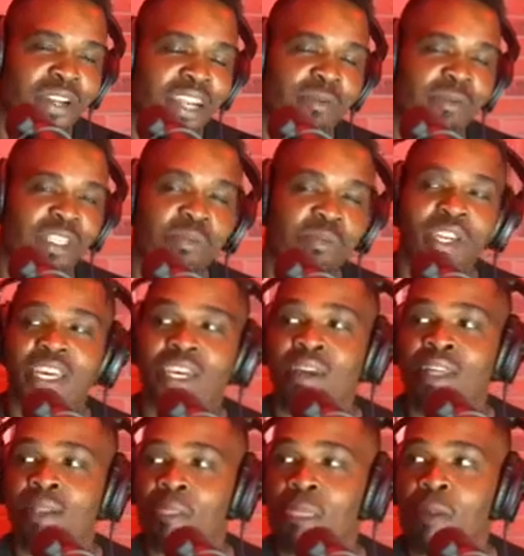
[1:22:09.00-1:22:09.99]
I'm just playing.
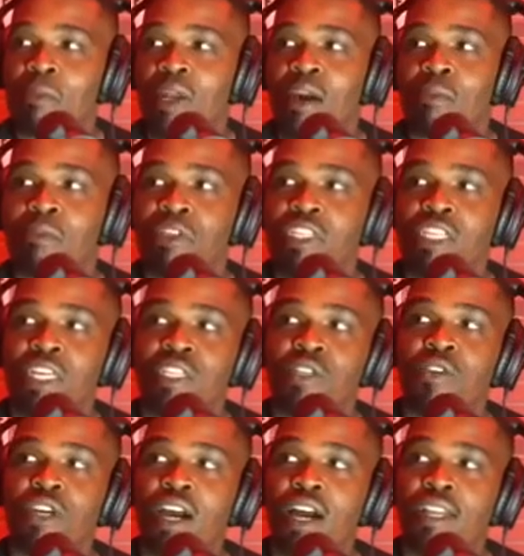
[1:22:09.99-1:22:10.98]
But I appreciate you
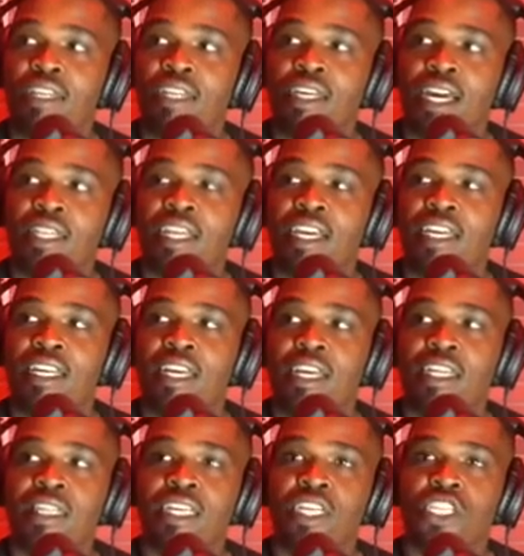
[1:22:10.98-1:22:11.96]
calling in. I think
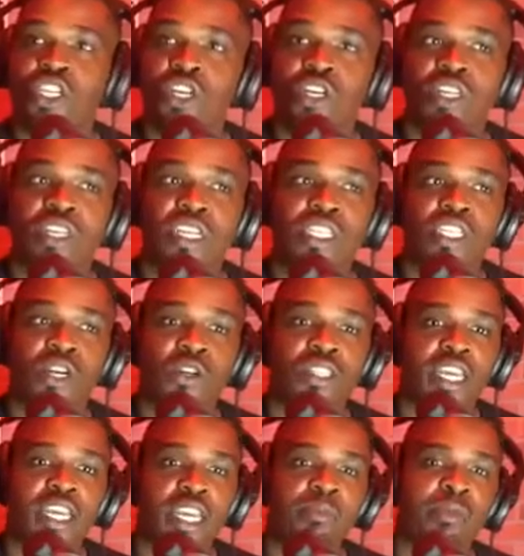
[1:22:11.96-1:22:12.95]
this your
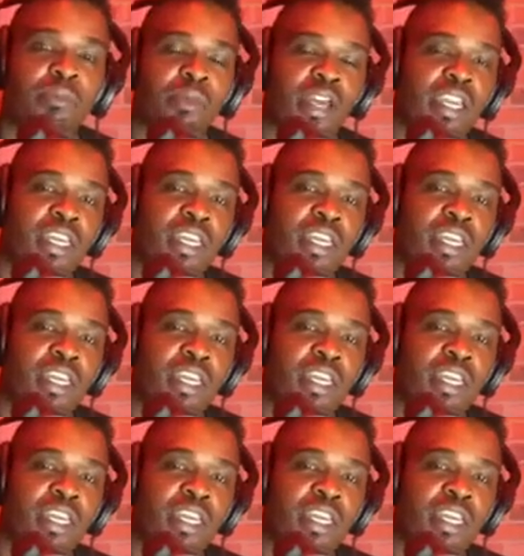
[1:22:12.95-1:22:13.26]
segment, babe.